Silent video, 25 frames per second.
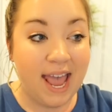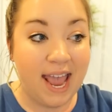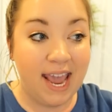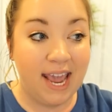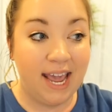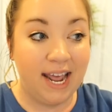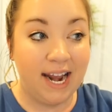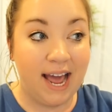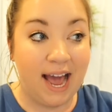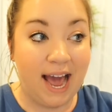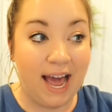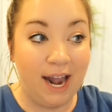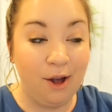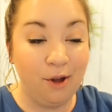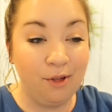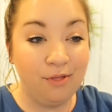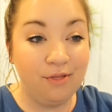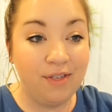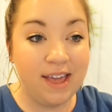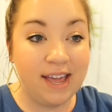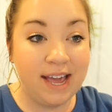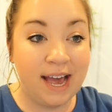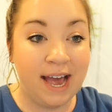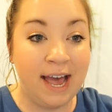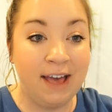and I
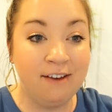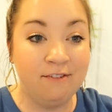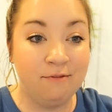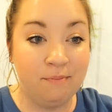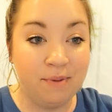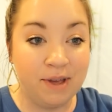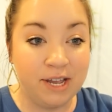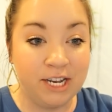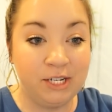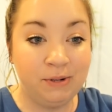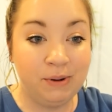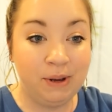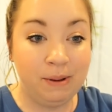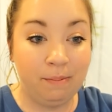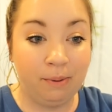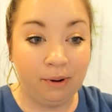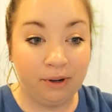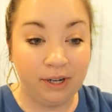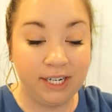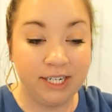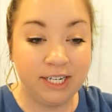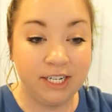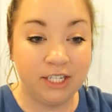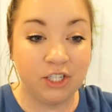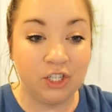don't think I have been to a
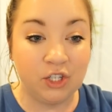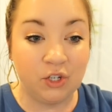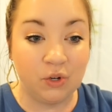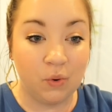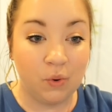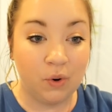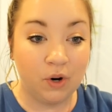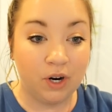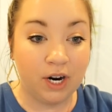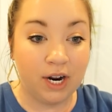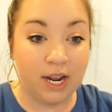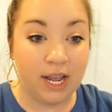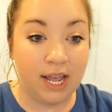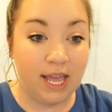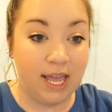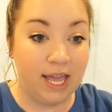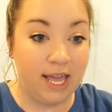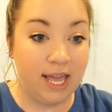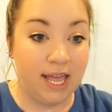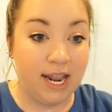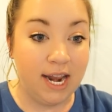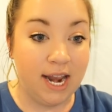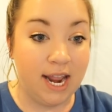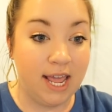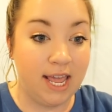Burlington store
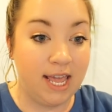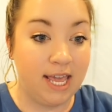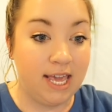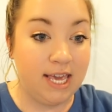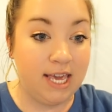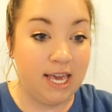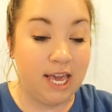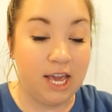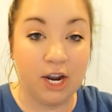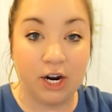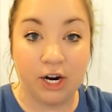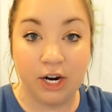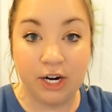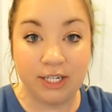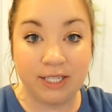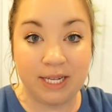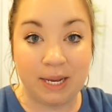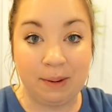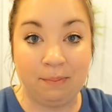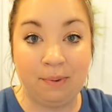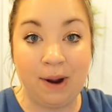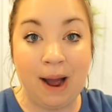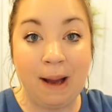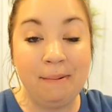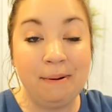in years,
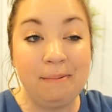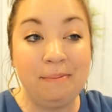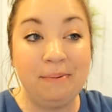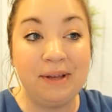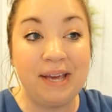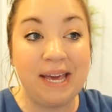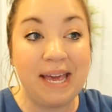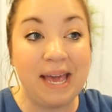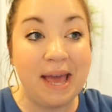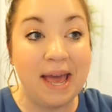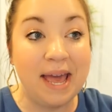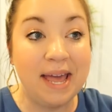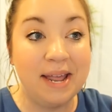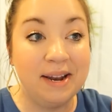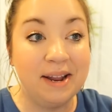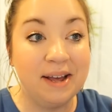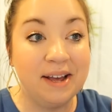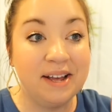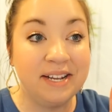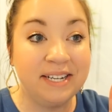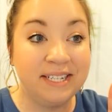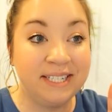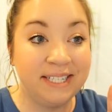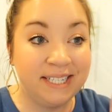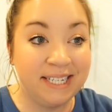like probably
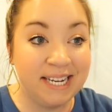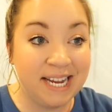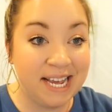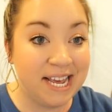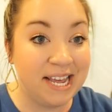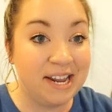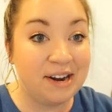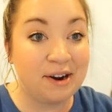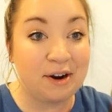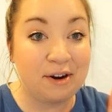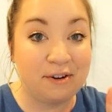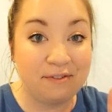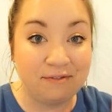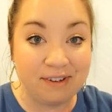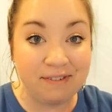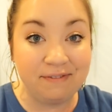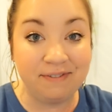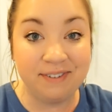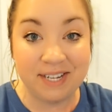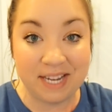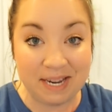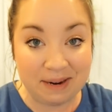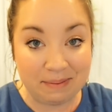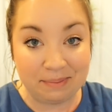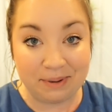in 10 or
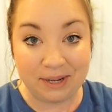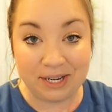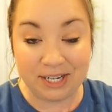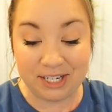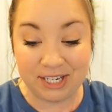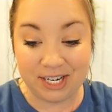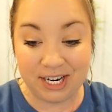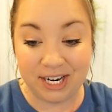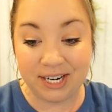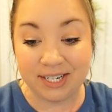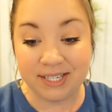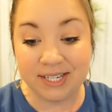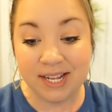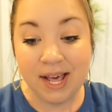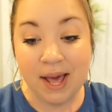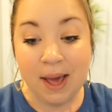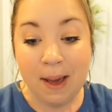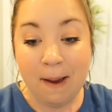15 plus years.